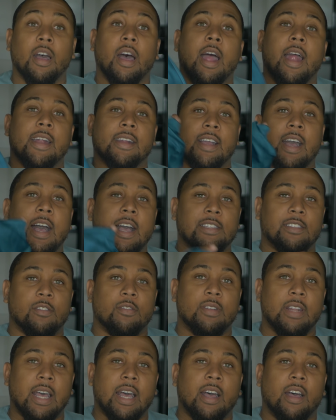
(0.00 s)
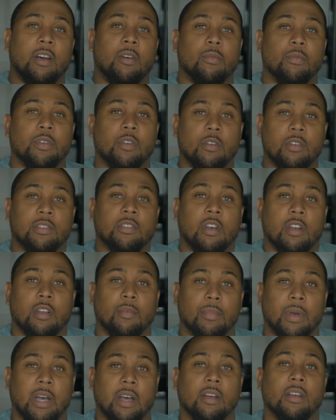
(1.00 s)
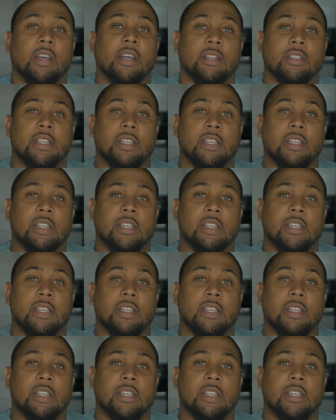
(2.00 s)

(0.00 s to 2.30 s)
All right, guys, so now we're going to talk about